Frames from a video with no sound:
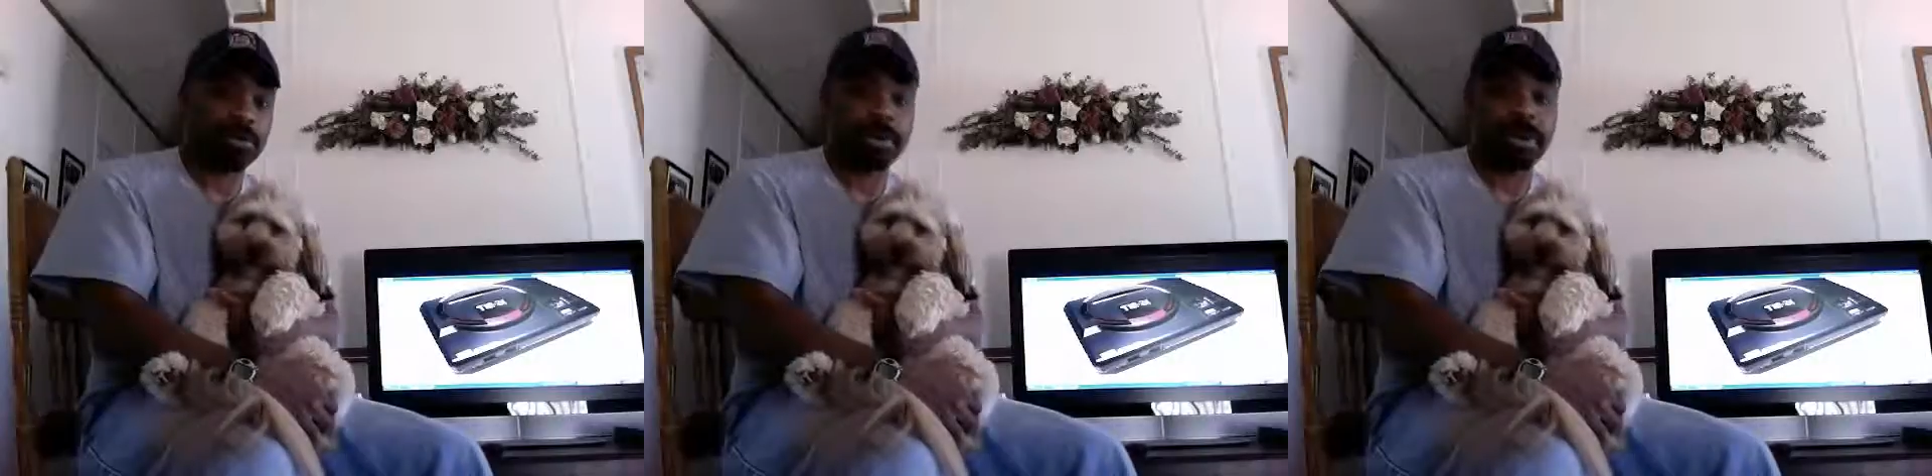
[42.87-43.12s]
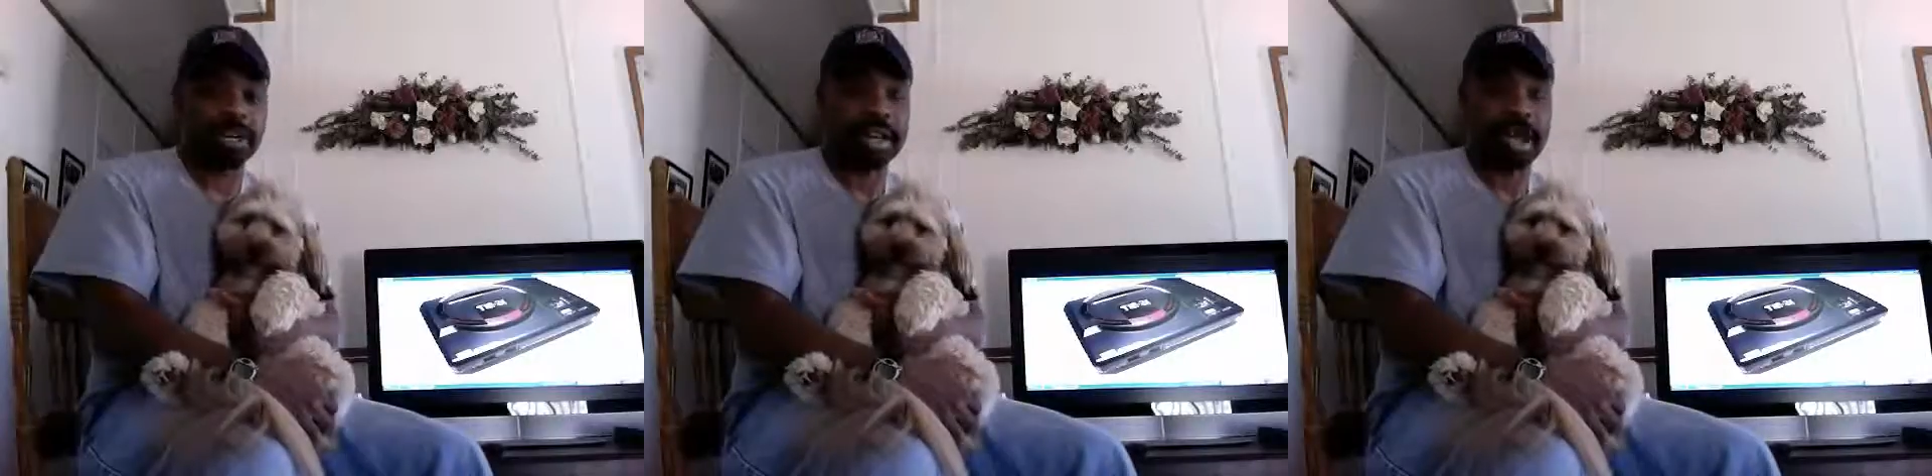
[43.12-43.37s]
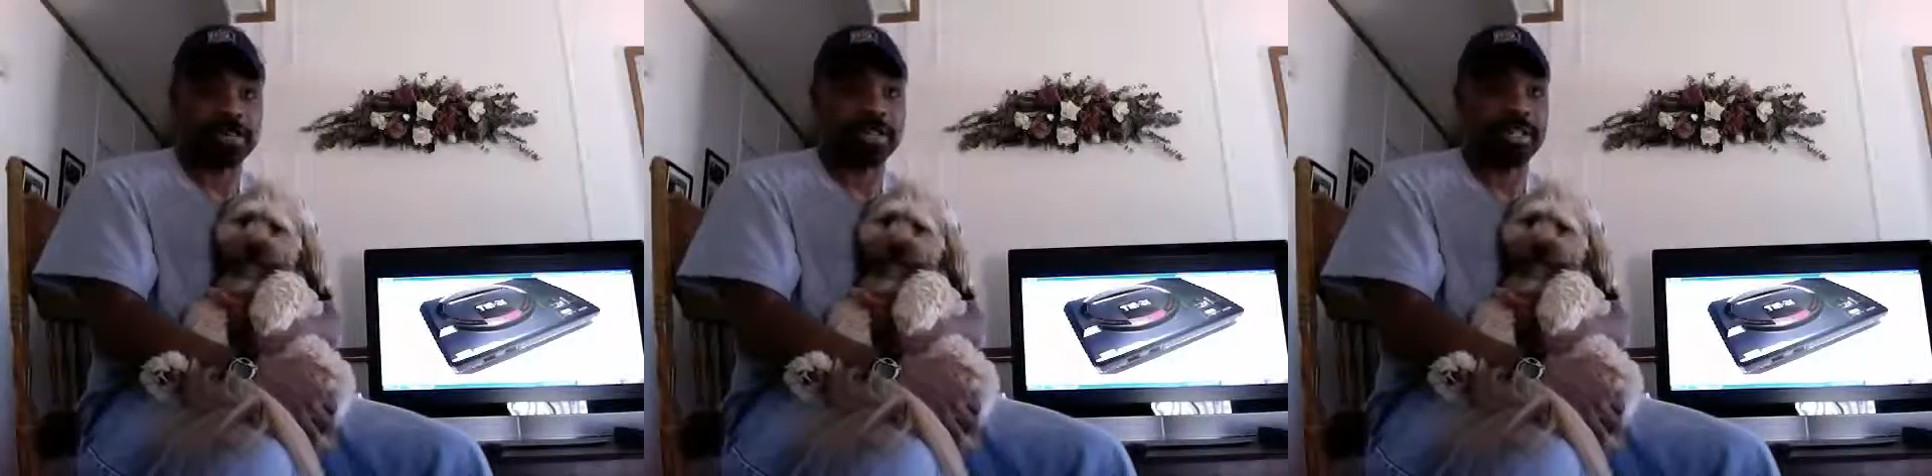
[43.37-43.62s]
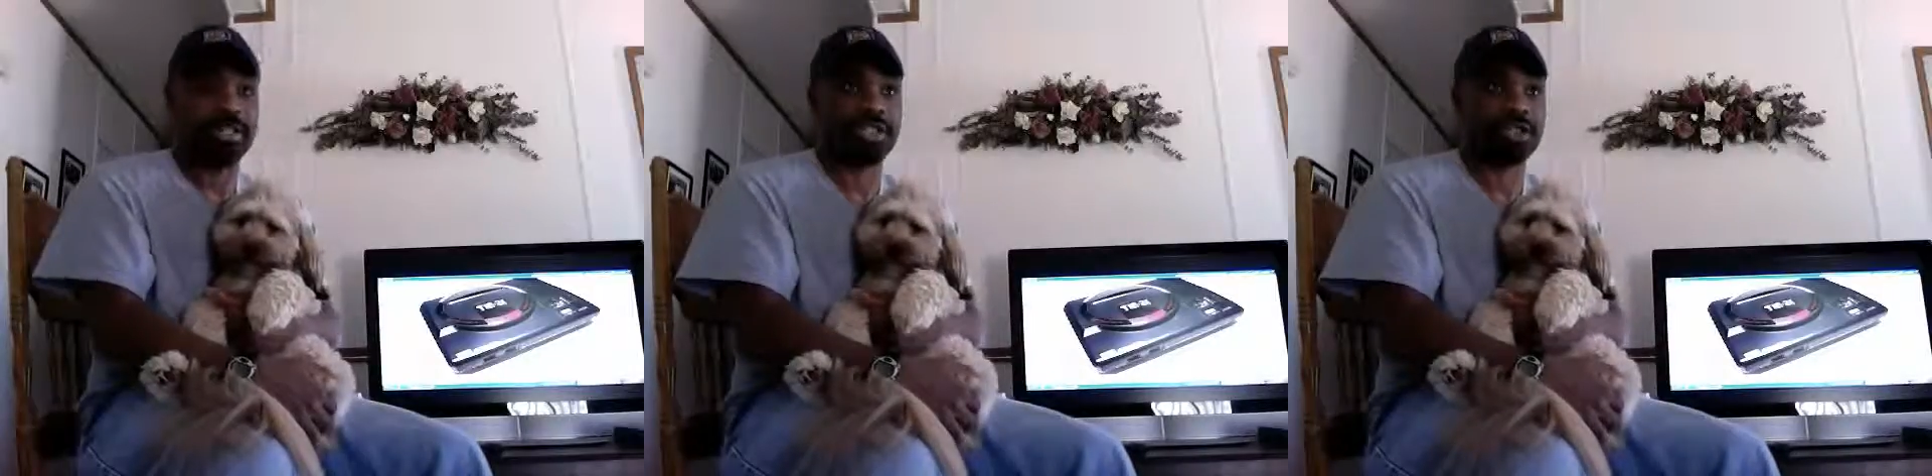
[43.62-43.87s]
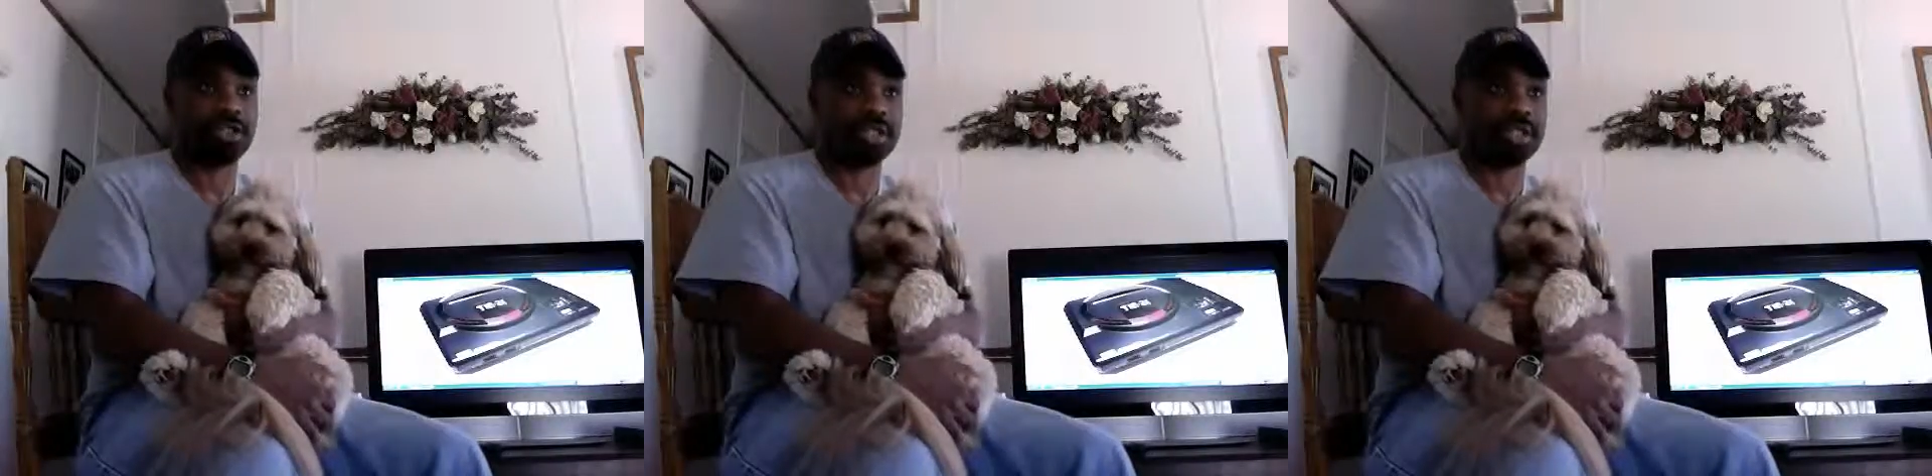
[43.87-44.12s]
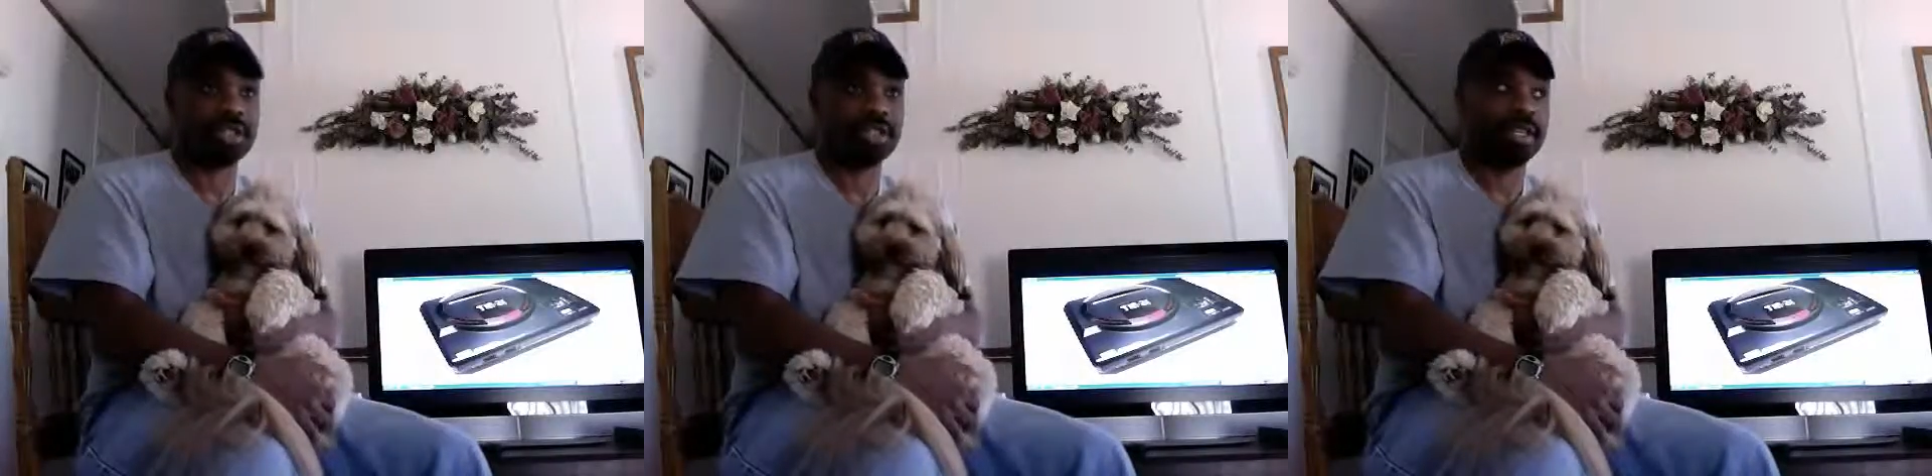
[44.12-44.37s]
we were in competition with